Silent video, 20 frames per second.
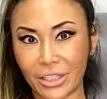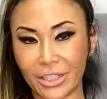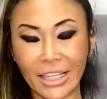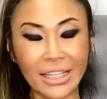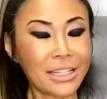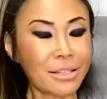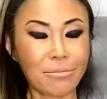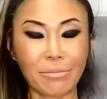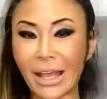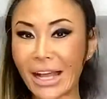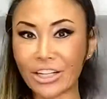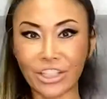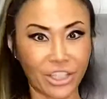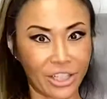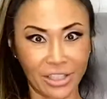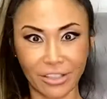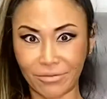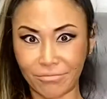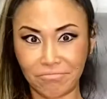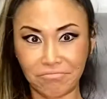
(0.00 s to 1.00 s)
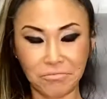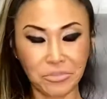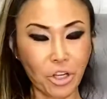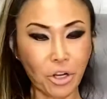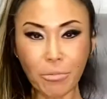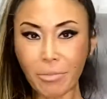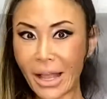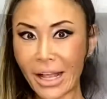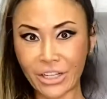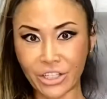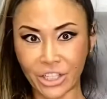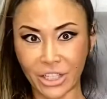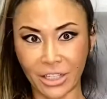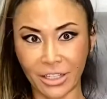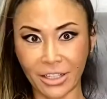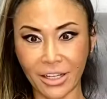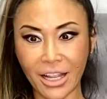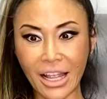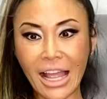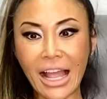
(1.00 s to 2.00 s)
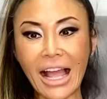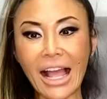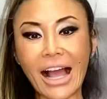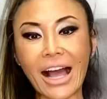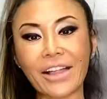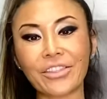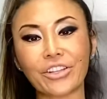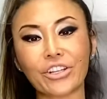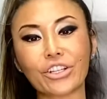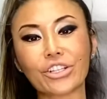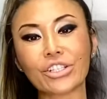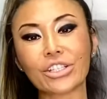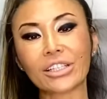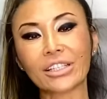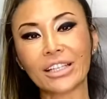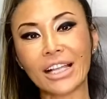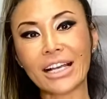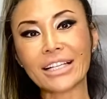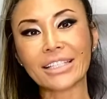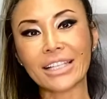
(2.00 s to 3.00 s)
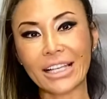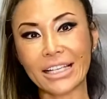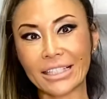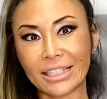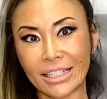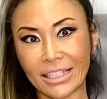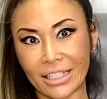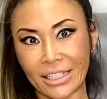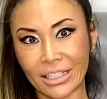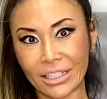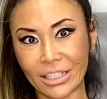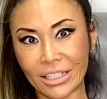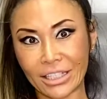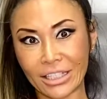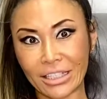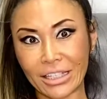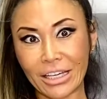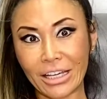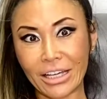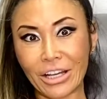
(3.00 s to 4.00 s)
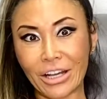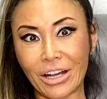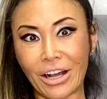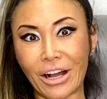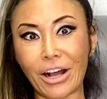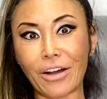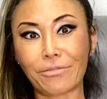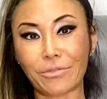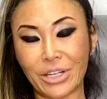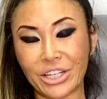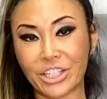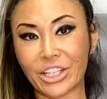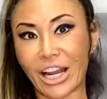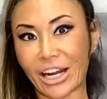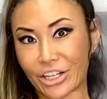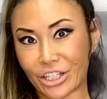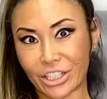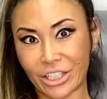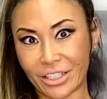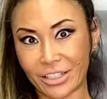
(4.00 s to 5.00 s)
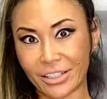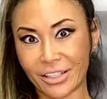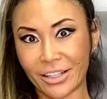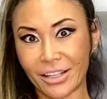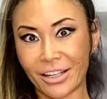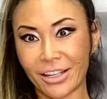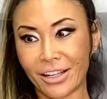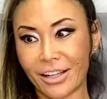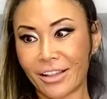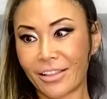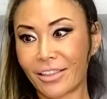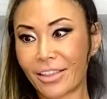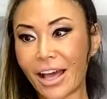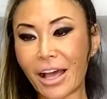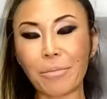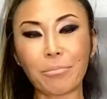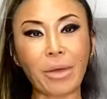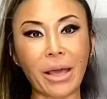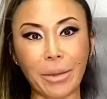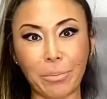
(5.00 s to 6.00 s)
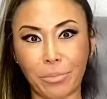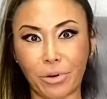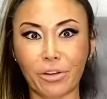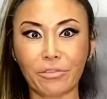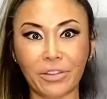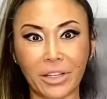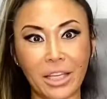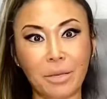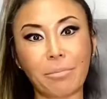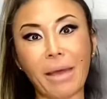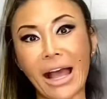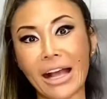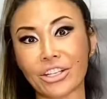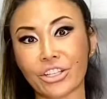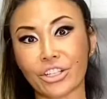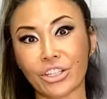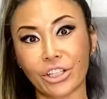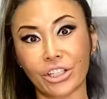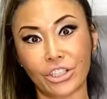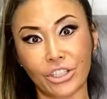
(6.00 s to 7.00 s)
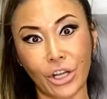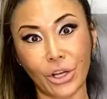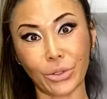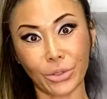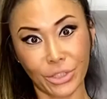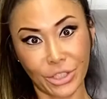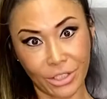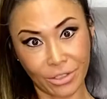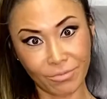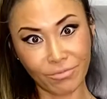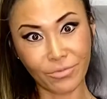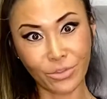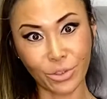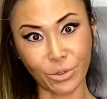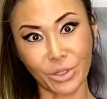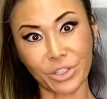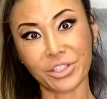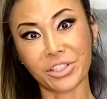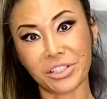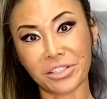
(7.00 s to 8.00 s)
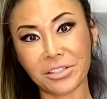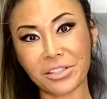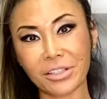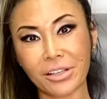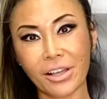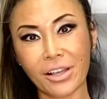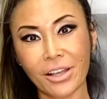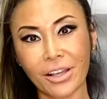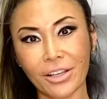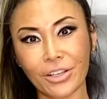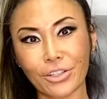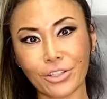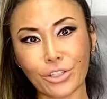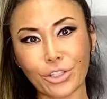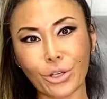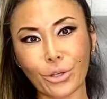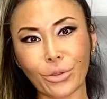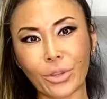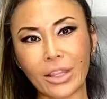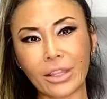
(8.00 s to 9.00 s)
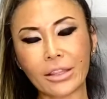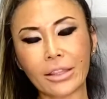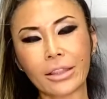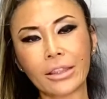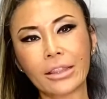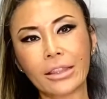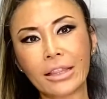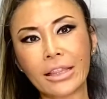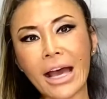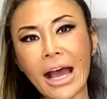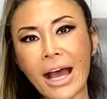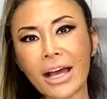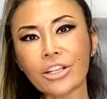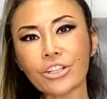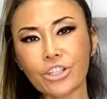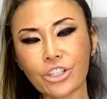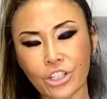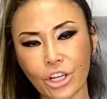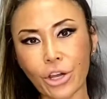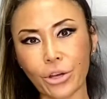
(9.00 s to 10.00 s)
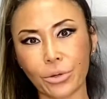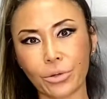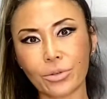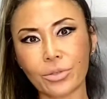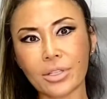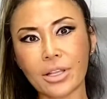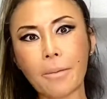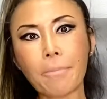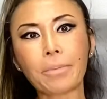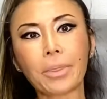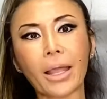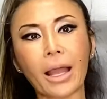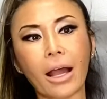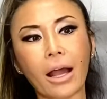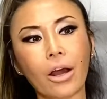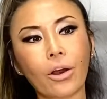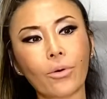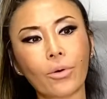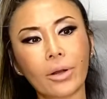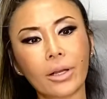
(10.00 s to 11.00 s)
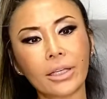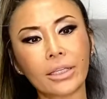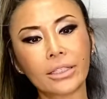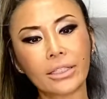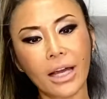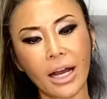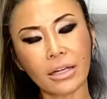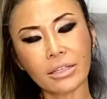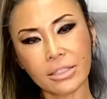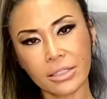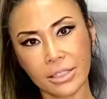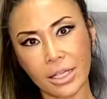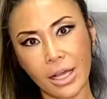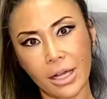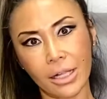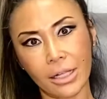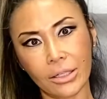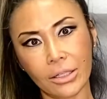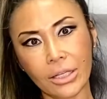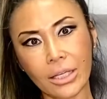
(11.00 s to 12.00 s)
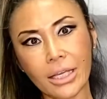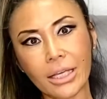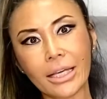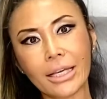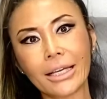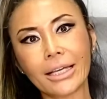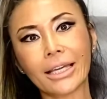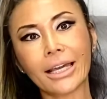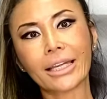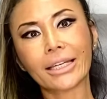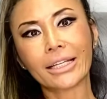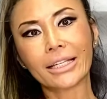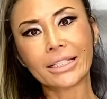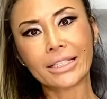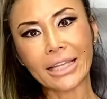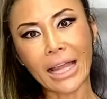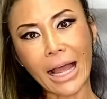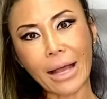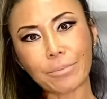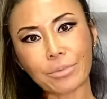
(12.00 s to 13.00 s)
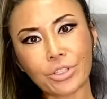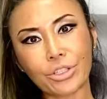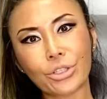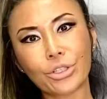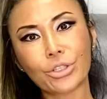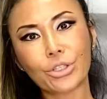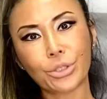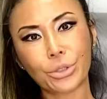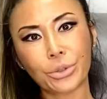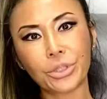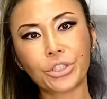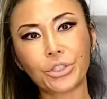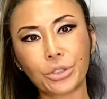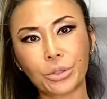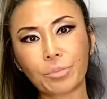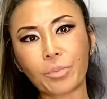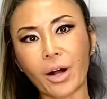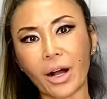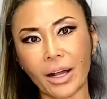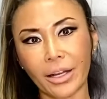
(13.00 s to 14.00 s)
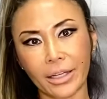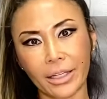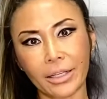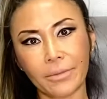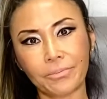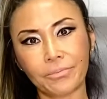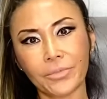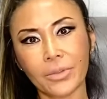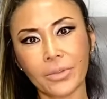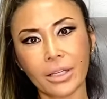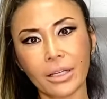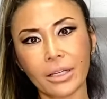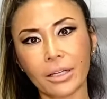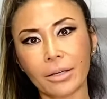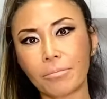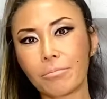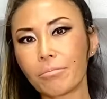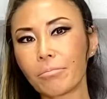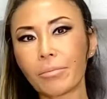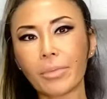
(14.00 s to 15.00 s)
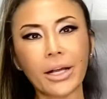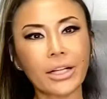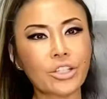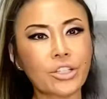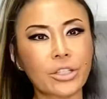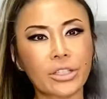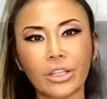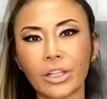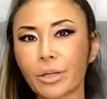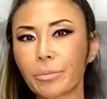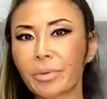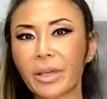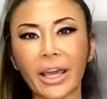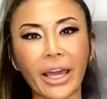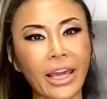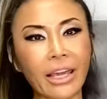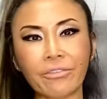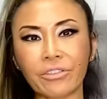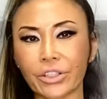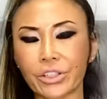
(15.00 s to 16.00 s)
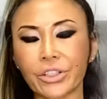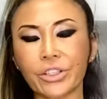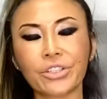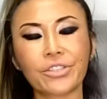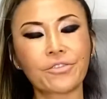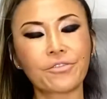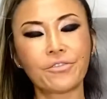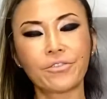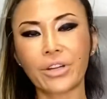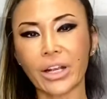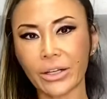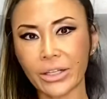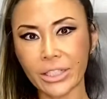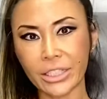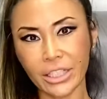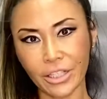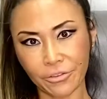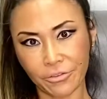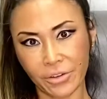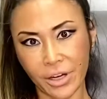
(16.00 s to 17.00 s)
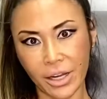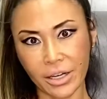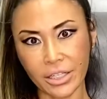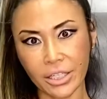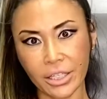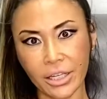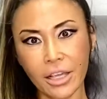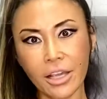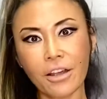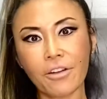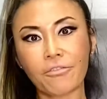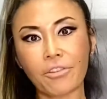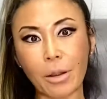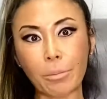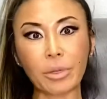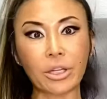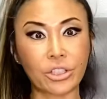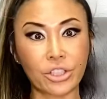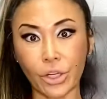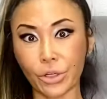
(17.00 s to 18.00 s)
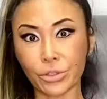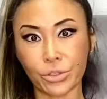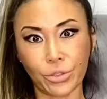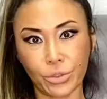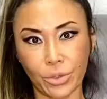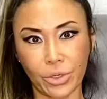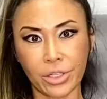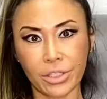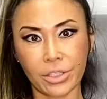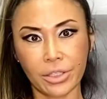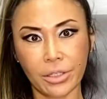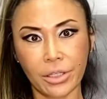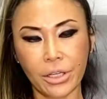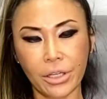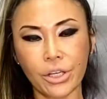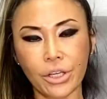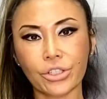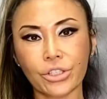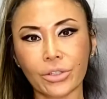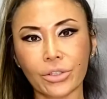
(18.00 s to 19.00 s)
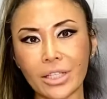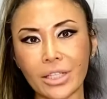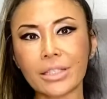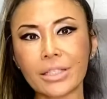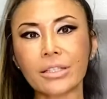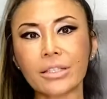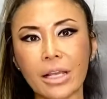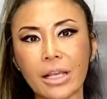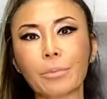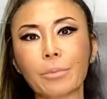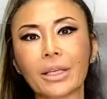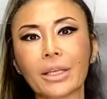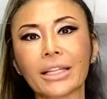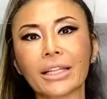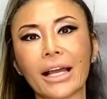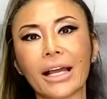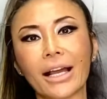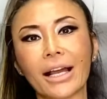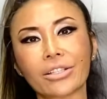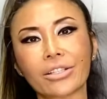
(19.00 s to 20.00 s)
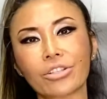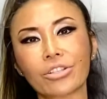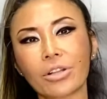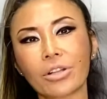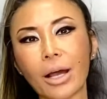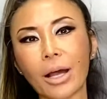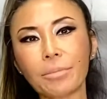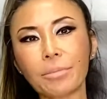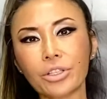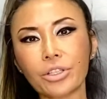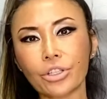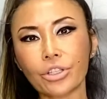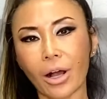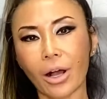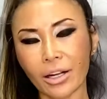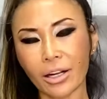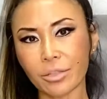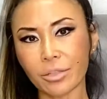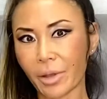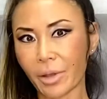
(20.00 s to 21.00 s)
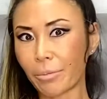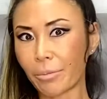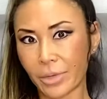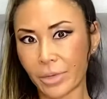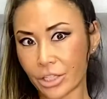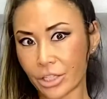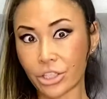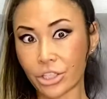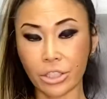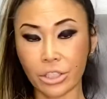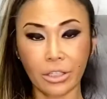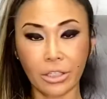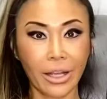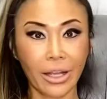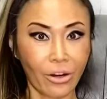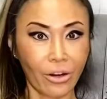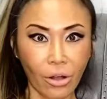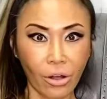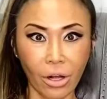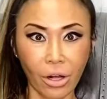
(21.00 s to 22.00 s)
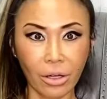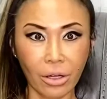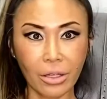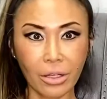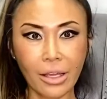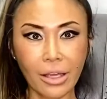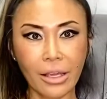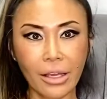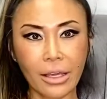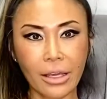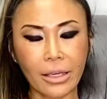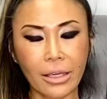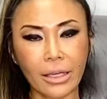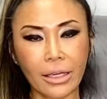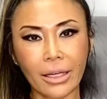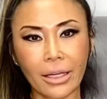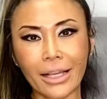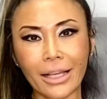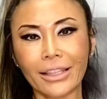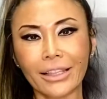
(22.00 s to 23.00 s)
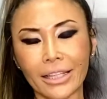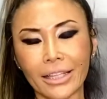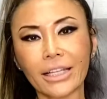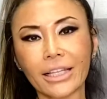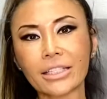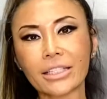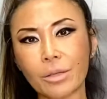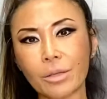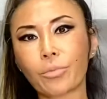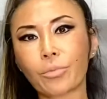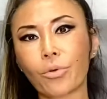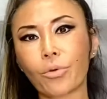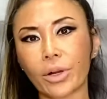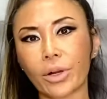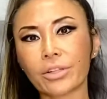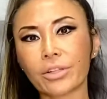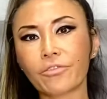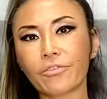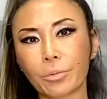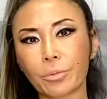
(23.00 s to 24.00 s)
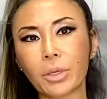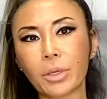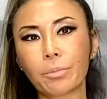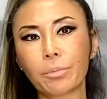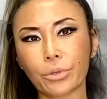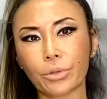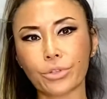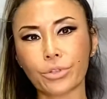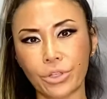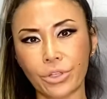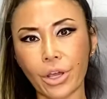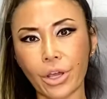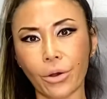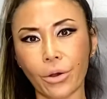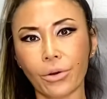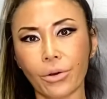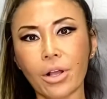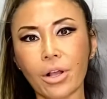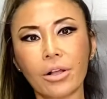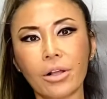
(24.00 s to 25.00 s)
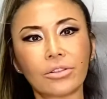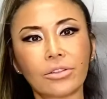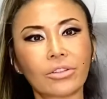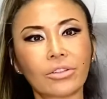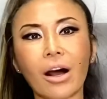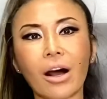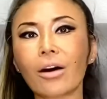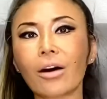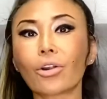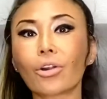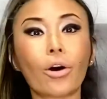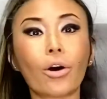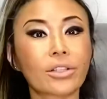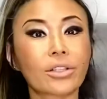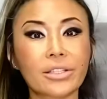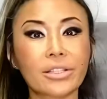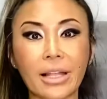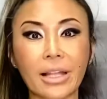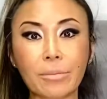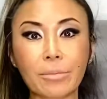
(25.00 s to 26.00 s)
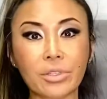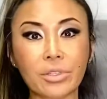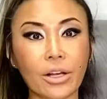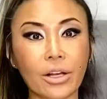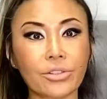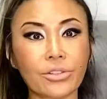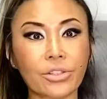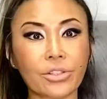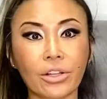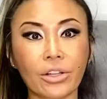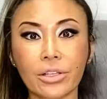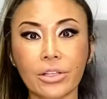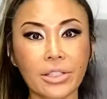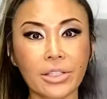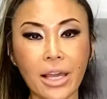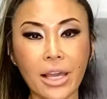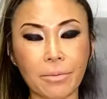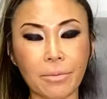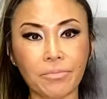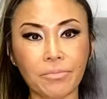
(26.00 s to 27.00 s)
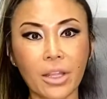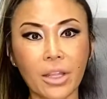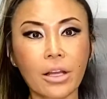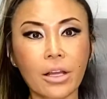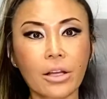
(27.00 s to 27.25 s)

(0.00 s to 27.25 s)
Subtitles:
They didn't match it, no matching. And there's less incidence of rejection than a perfectly matched adult sources. So that shows how a young cell can adapt to a new body. Much their behavior is very different from an adult source. So this is something that has not been talked about much at all. And I think it's important for people to know, not all the stem cells are the same.